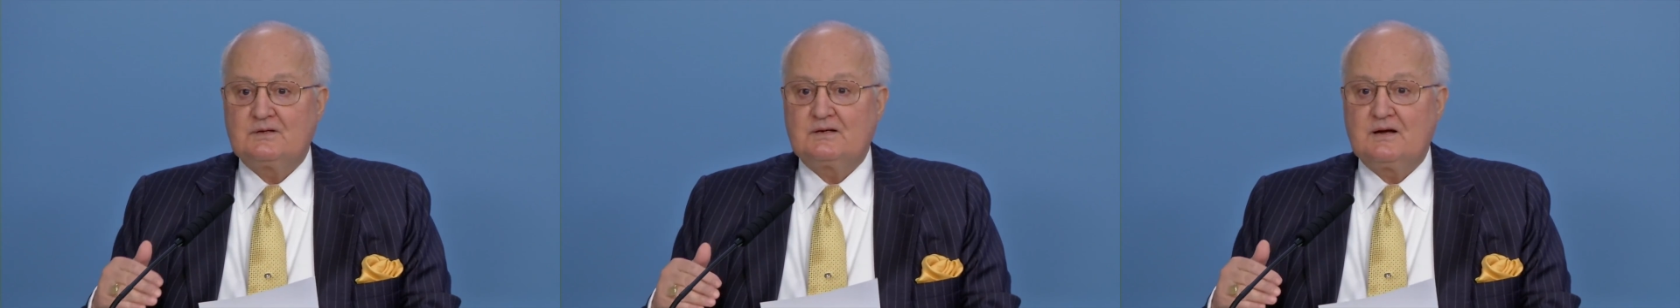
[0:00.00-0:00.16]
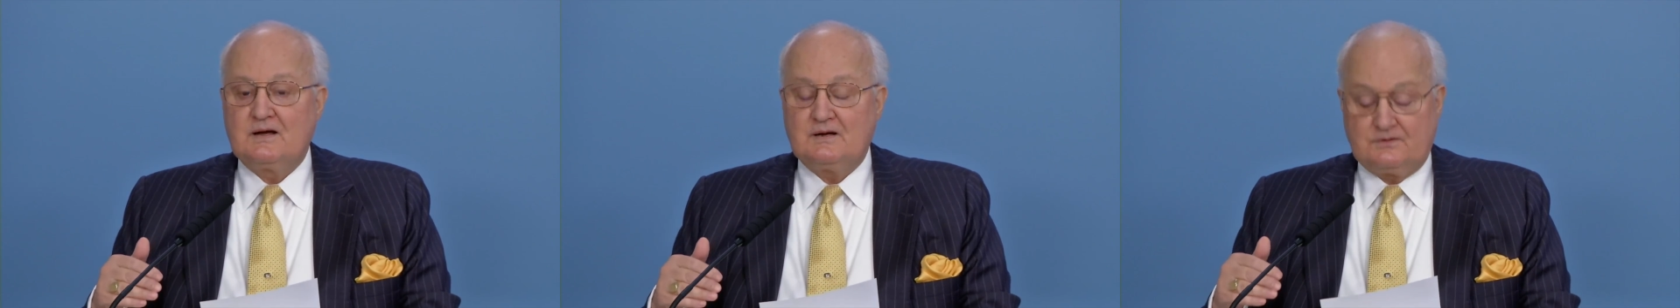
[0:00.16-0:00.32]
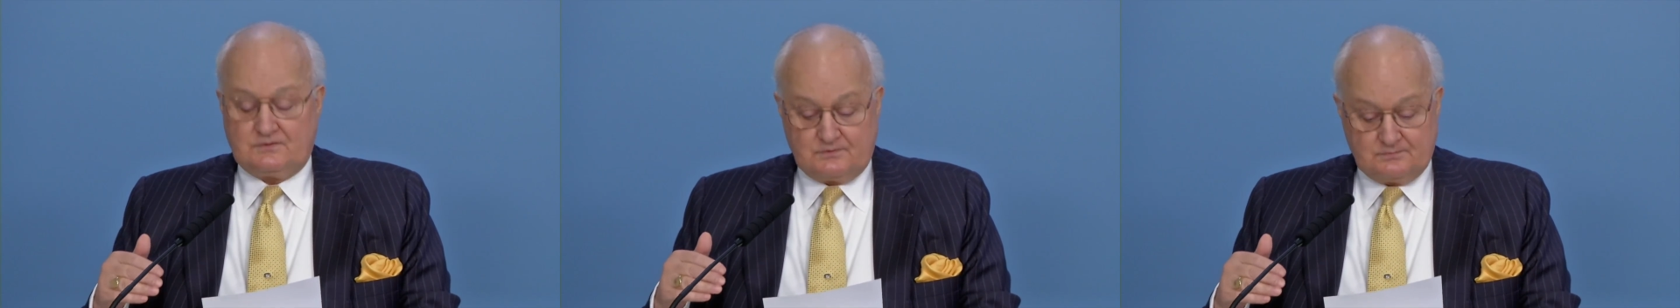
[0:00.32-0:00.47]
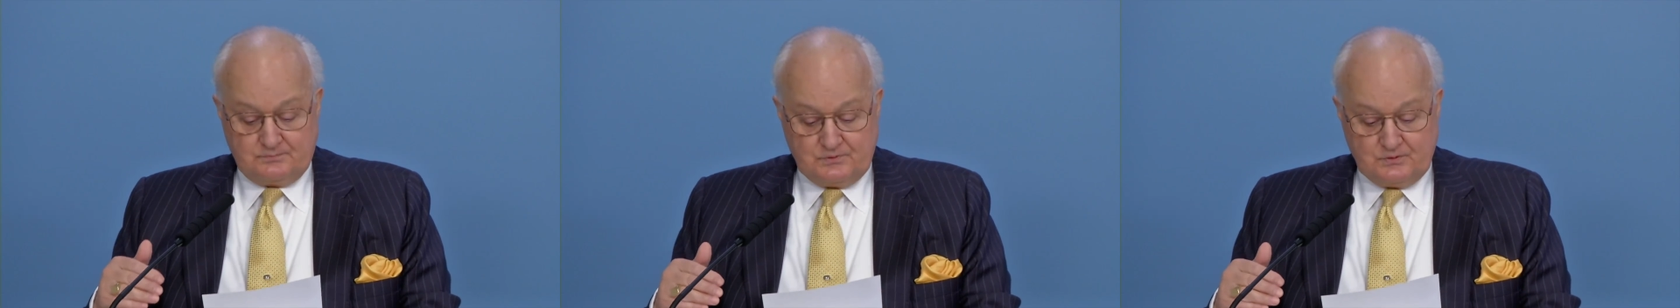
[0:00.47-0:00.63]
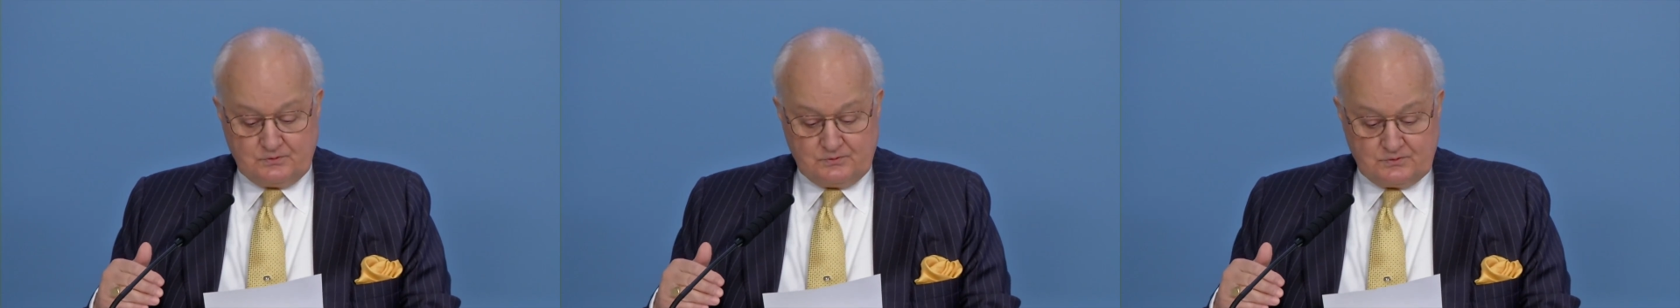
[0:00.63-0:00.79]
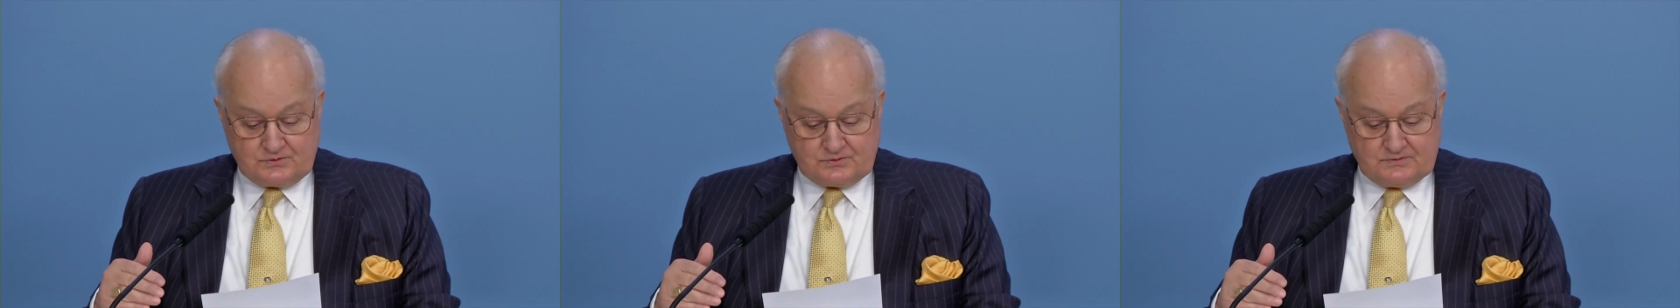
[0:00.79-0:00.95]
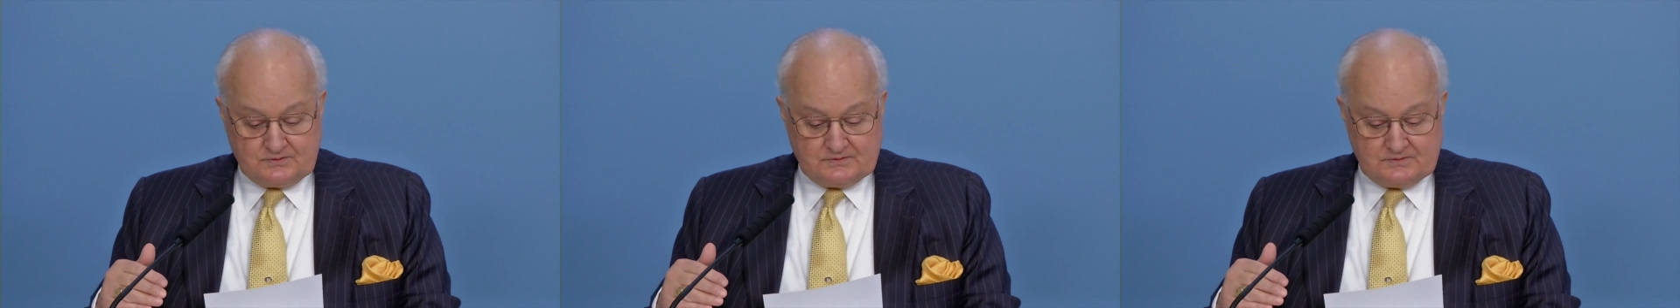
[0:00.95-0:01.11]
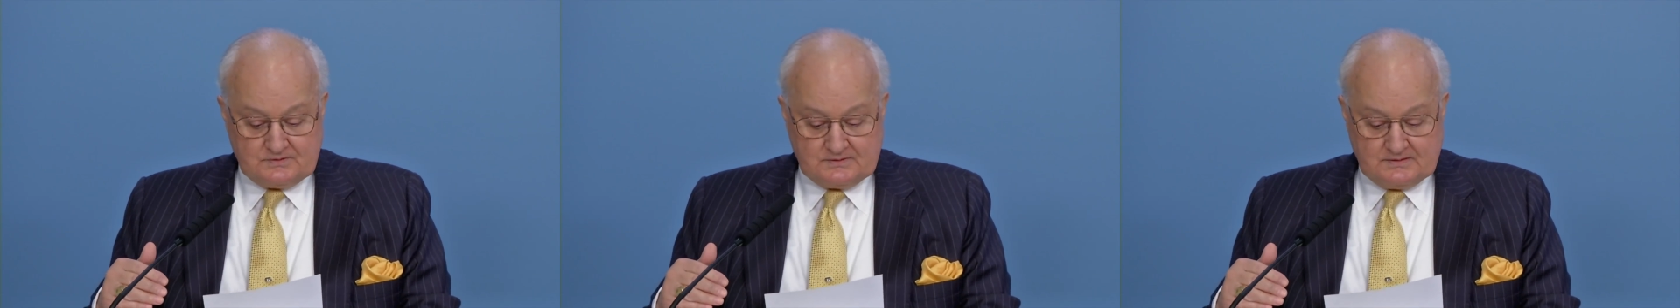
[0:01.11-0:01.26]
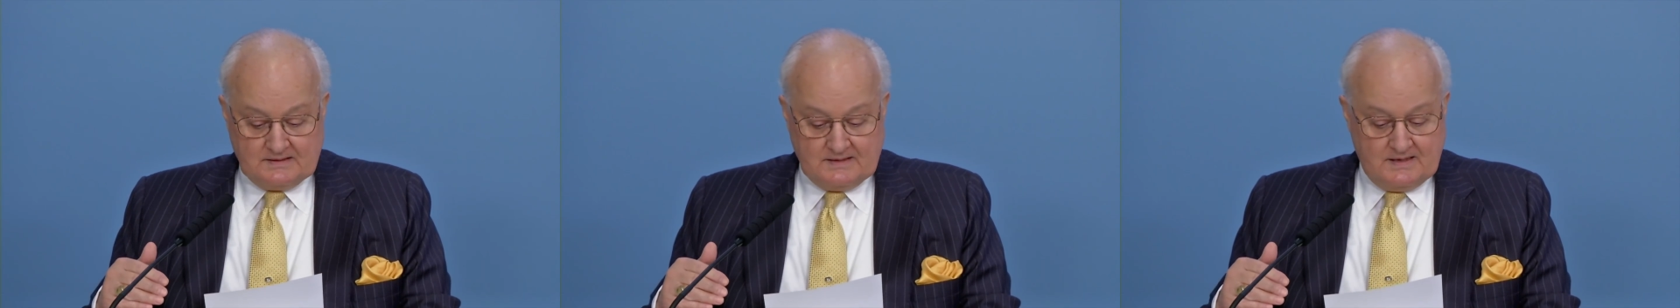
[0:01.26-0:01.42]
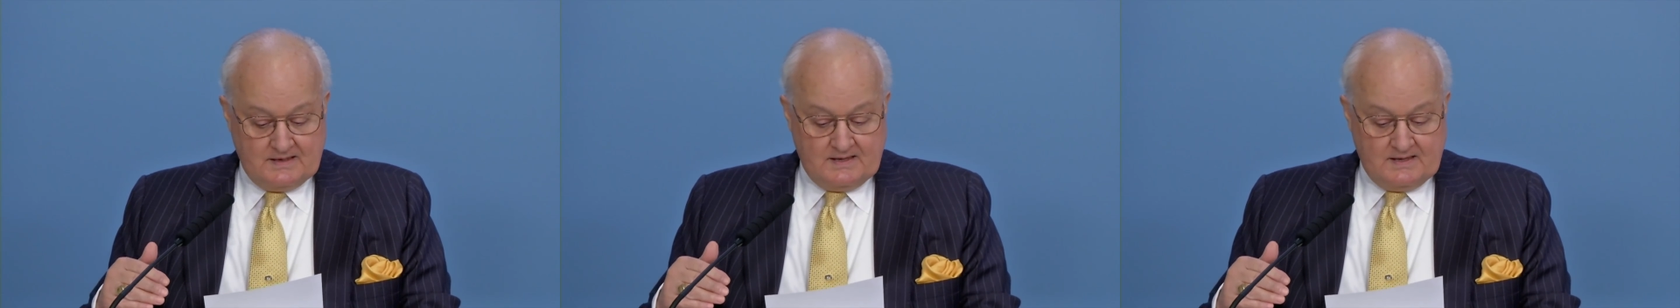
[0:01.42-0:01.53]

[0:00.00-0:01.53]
contributions,